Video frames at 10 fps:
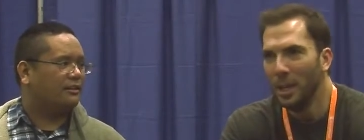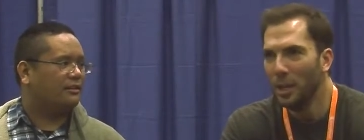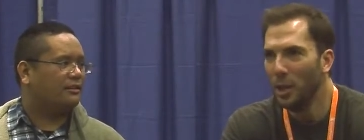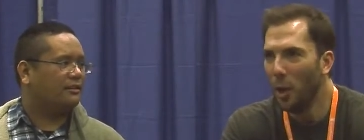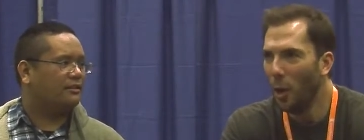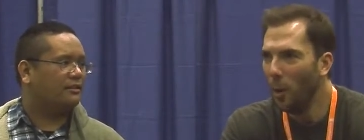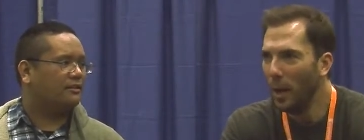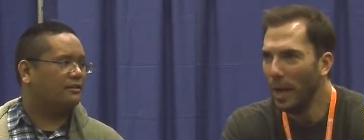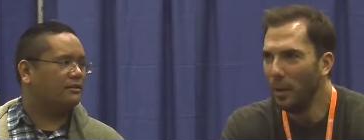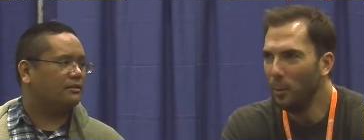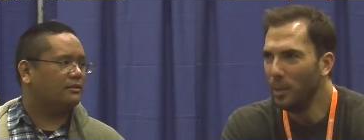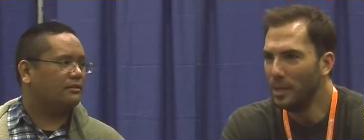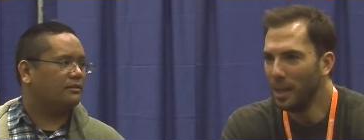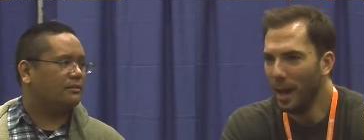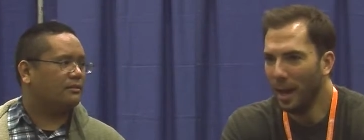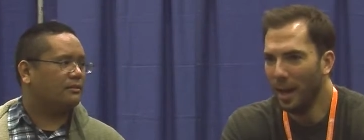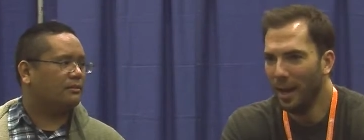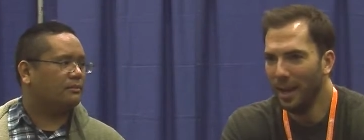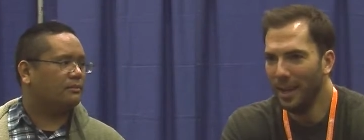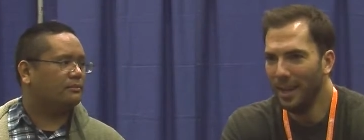Speaker 1: You know, it was
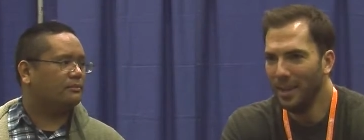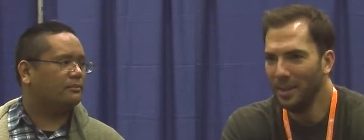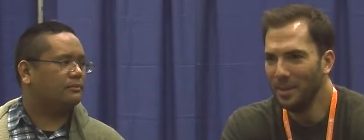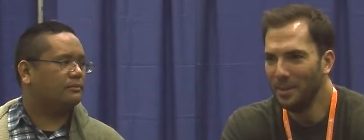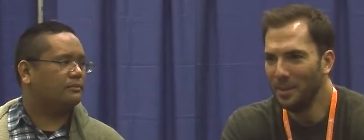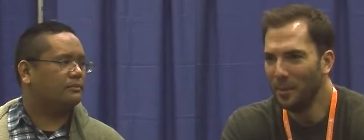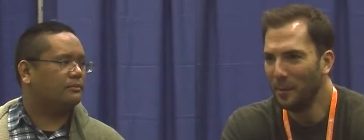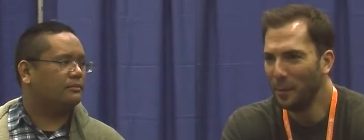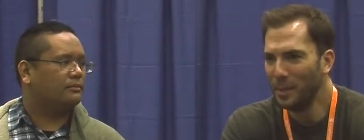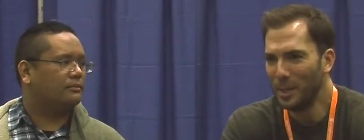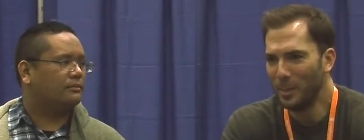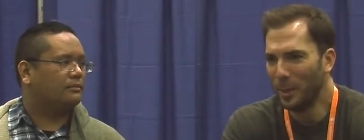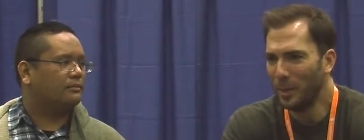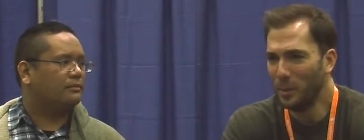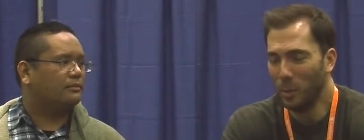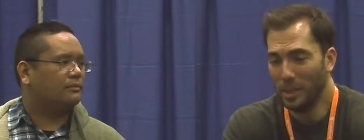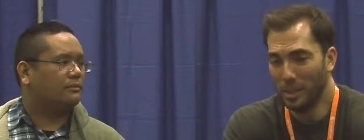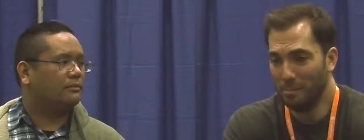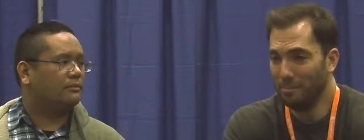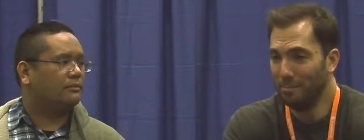uh, the first experience
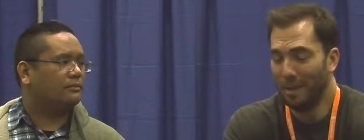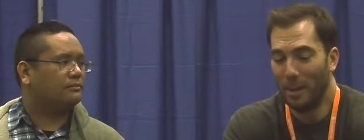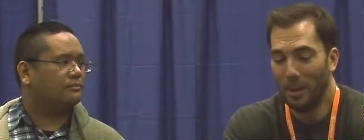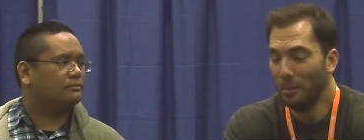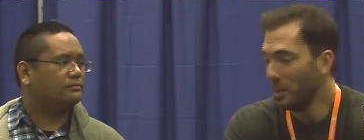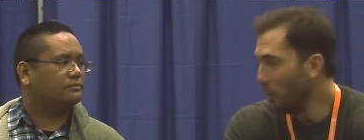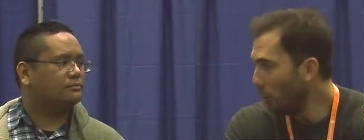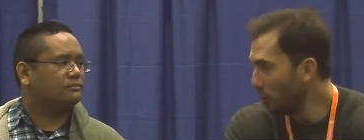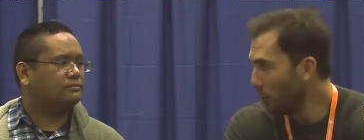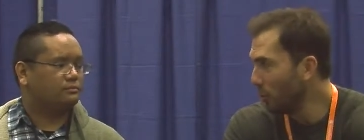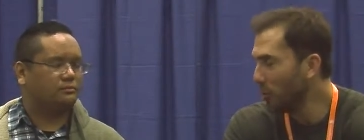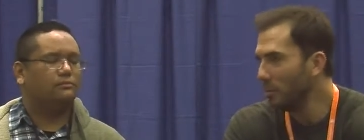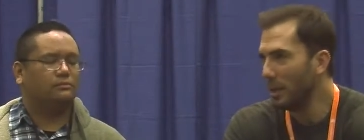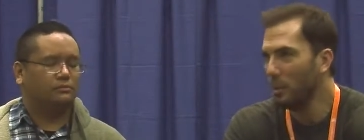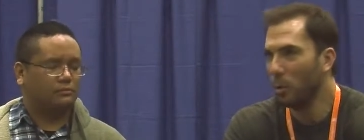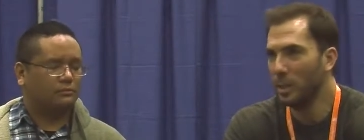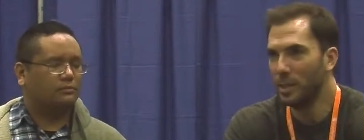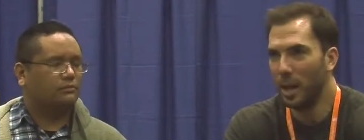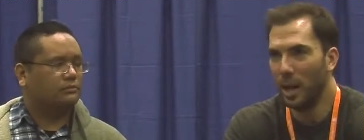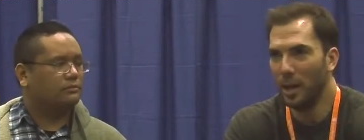was I mean, it was emotional. It
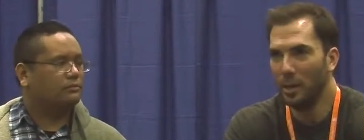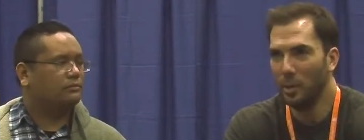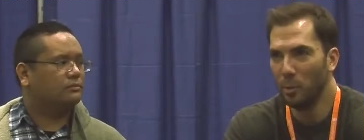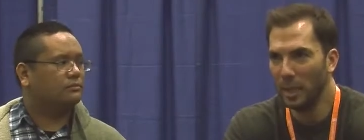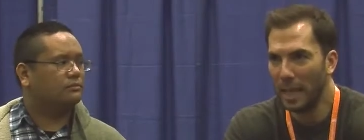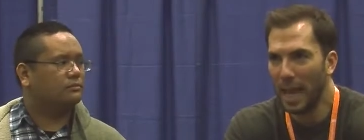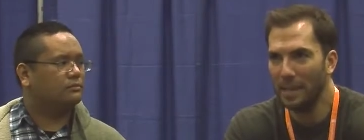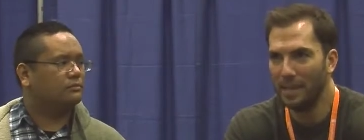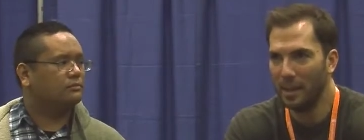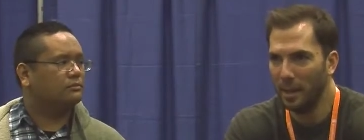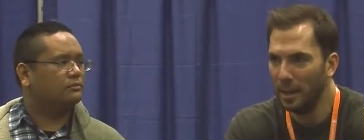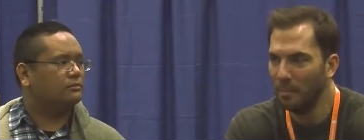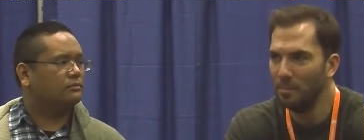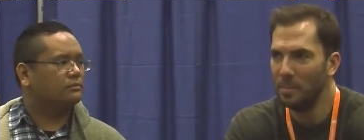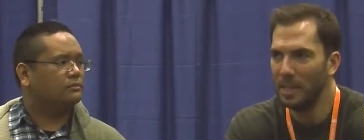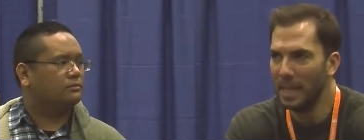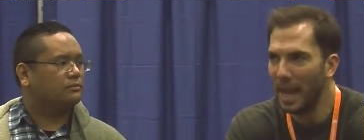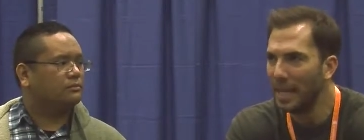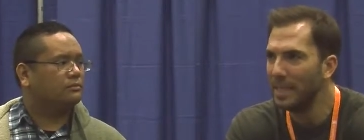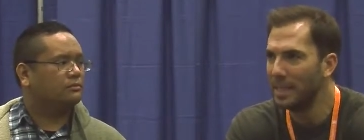was uh, you really had to
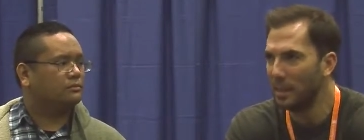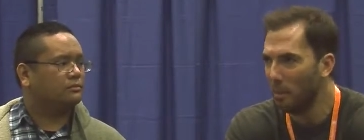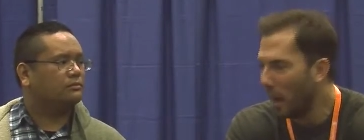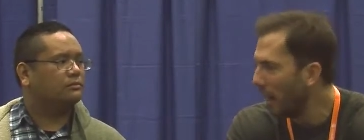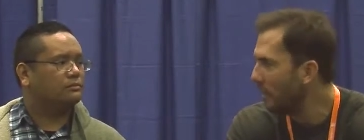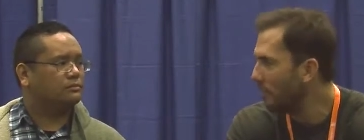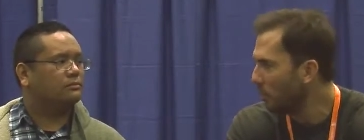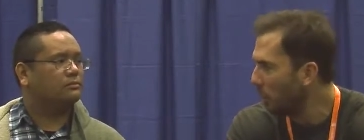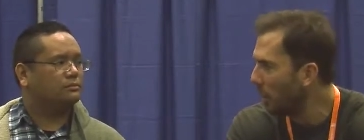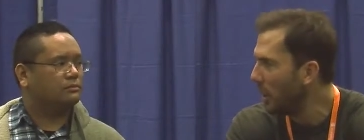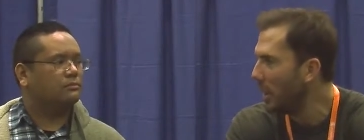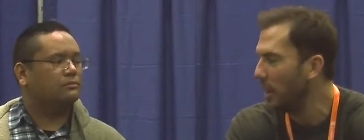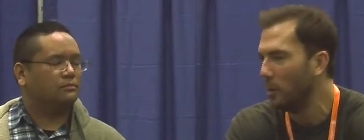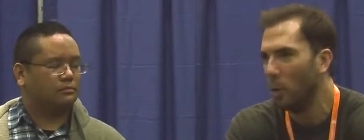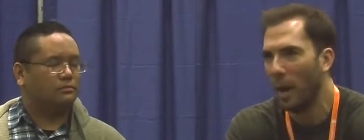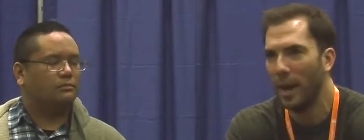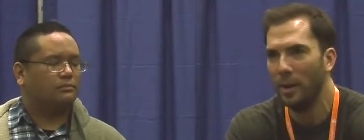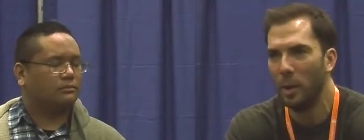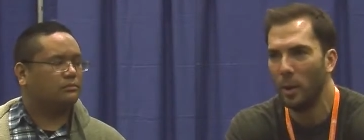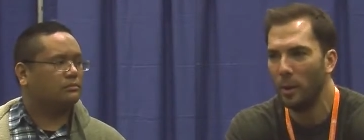get into the mind of Tomoya
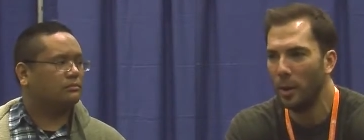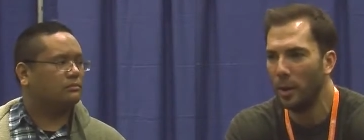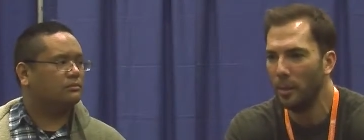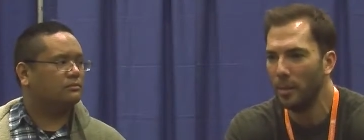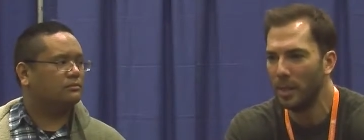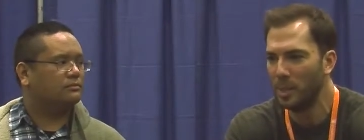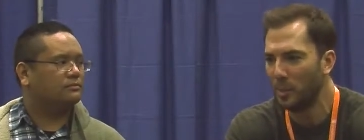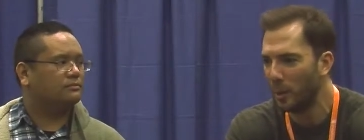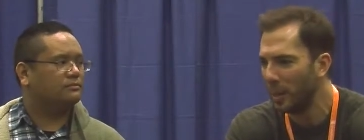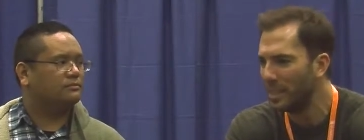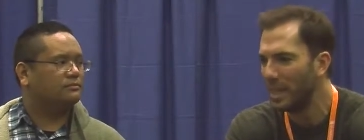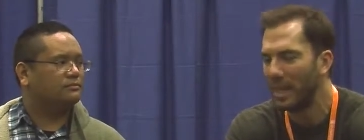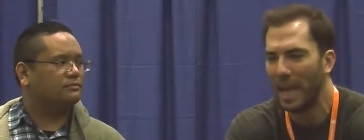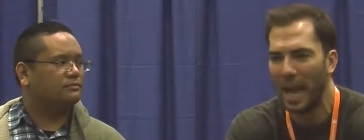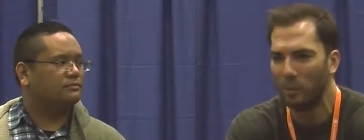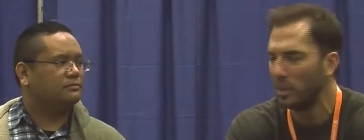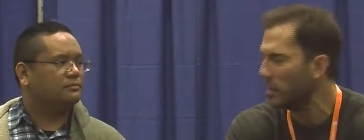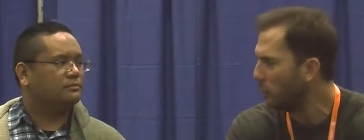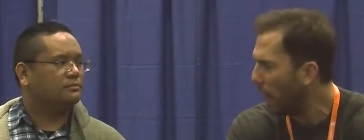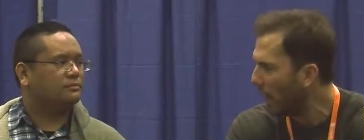and, and the experience that he had with
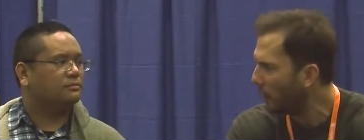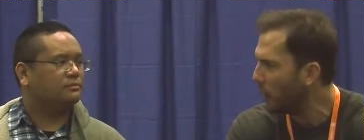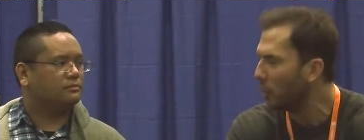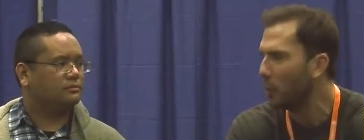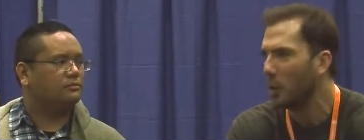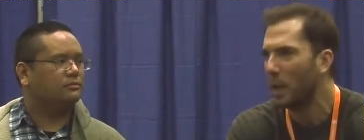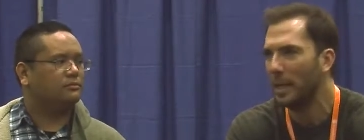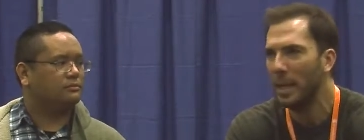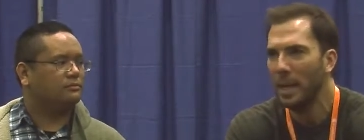his father and